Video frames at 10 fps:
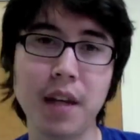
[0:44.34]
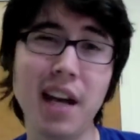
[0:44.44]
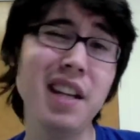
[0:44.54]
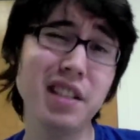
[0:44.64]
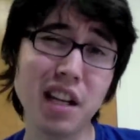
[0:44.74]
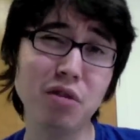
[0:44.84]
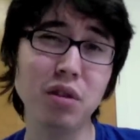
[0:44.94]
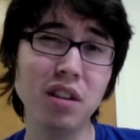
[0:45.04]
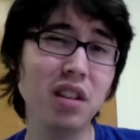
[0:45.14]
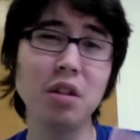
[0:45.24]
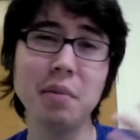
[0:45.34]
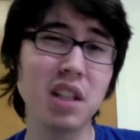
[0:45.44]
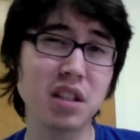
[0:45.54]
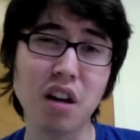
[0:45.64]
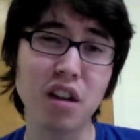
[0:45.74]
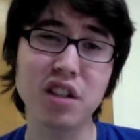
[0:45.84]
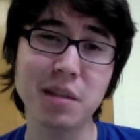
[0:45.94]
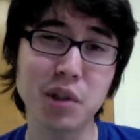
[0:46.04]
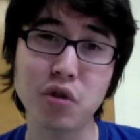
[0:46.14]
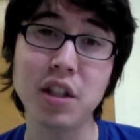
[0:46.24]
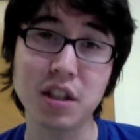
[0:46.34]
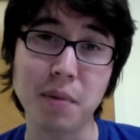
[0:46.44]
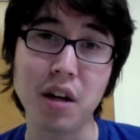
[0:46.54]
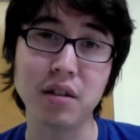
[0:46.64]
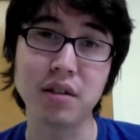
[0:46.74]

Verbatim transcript: and in general a little bit of scholarship street smarts.